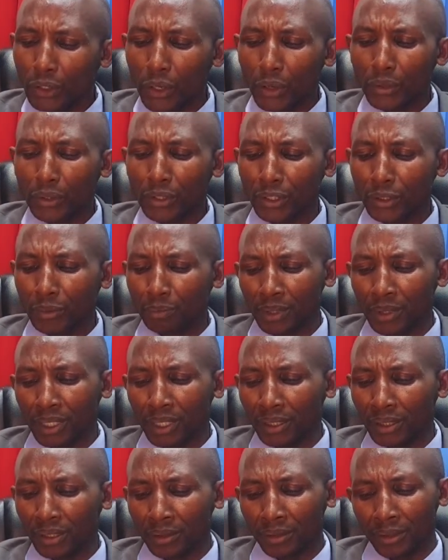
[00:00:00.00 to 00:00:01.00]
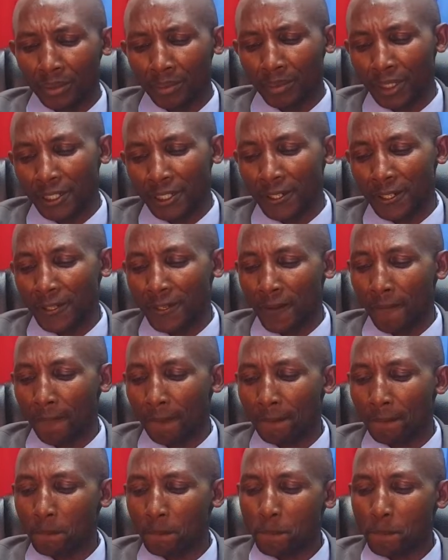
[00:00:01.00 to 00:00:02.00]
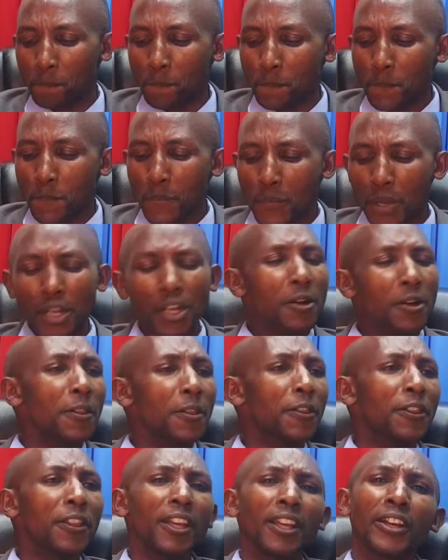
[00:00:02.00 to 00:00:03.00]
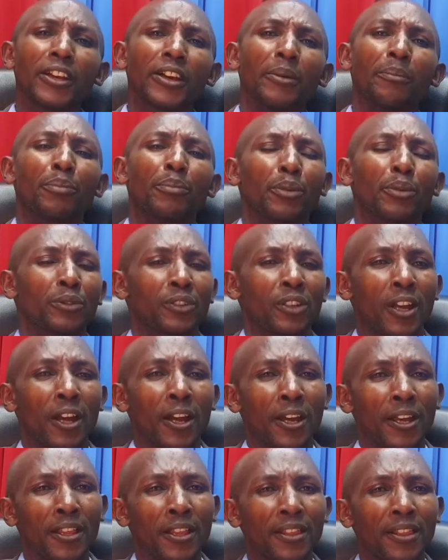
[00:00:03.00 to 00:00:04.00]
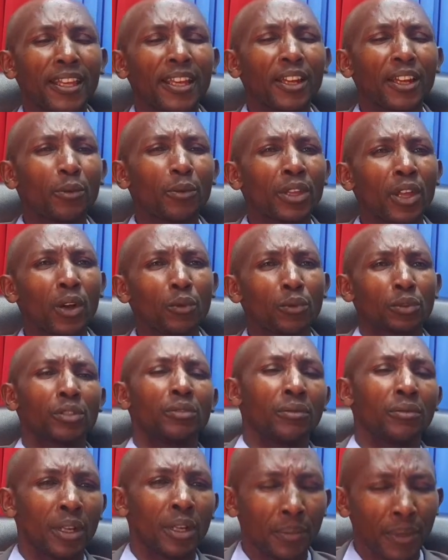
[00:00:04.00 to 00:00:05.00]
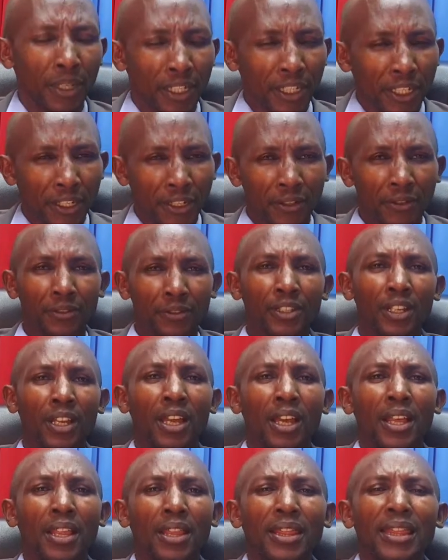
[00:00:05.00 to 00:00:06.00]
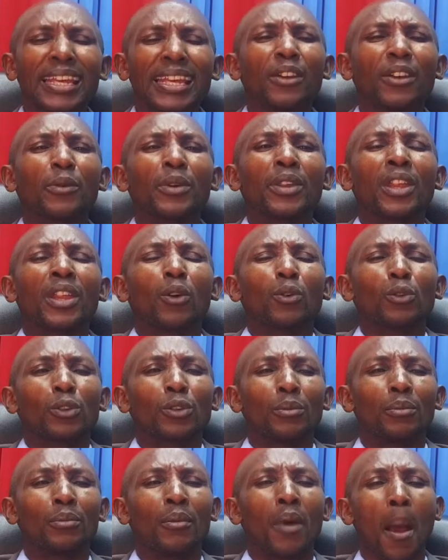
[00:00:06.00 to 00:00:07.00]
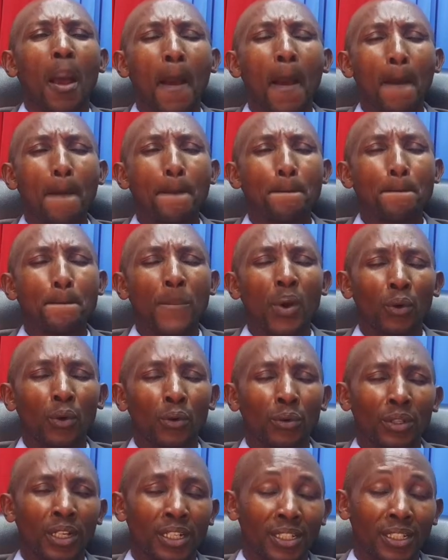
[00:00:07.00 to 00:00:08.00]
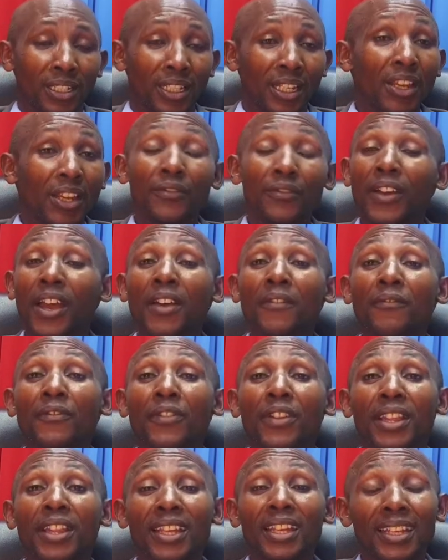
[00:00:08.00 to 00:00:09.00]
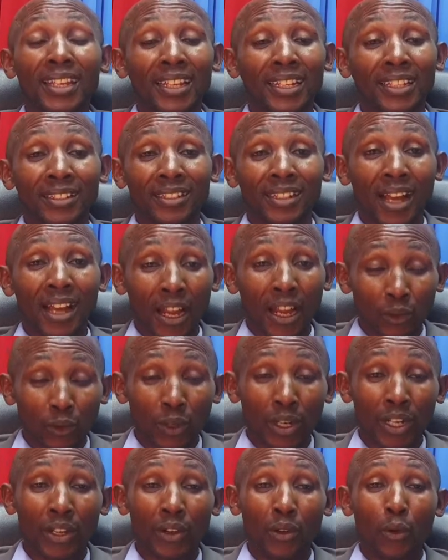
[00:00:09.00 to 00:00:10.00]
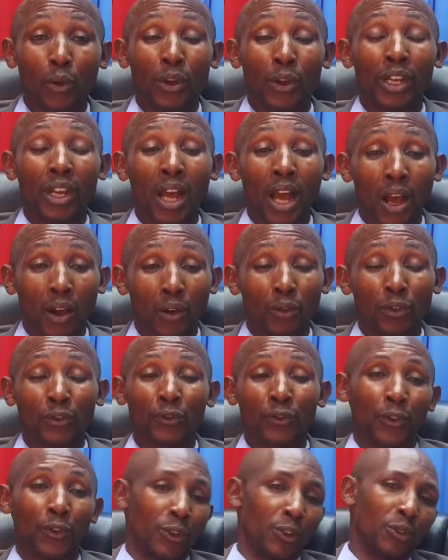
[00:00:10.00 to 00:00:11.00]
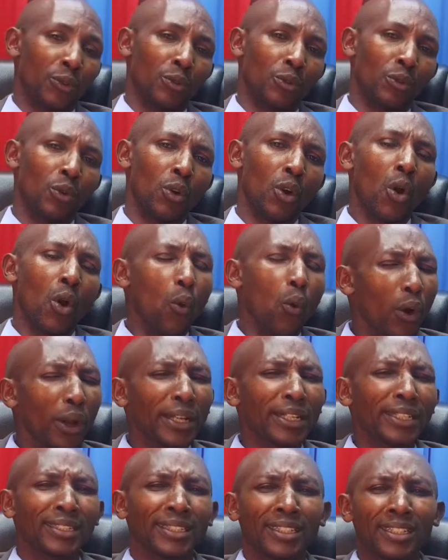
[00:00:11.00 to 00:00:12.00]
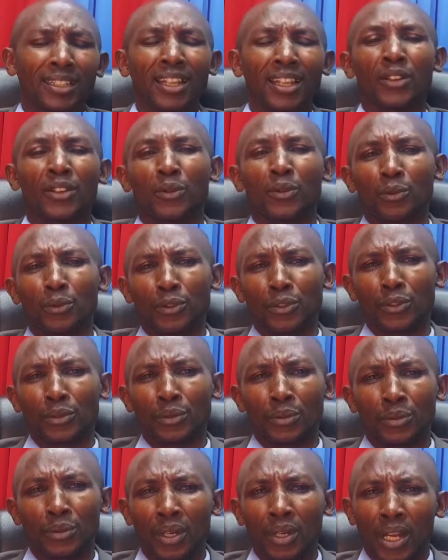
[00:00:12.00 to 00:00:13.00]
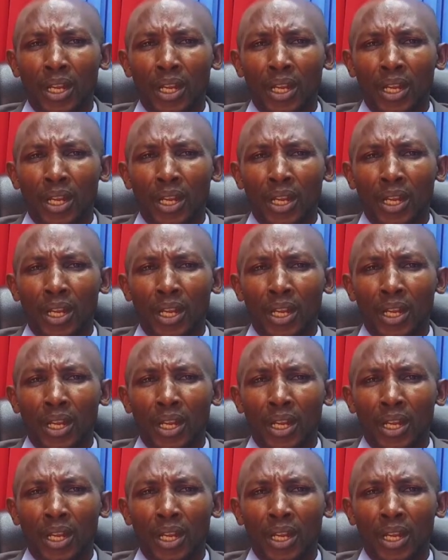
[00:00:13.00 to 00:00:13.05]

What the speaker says: Don't be limited. Think of blue sky. Think without limitations. Think without borders. If everything is actually going out for you, what is it that you do?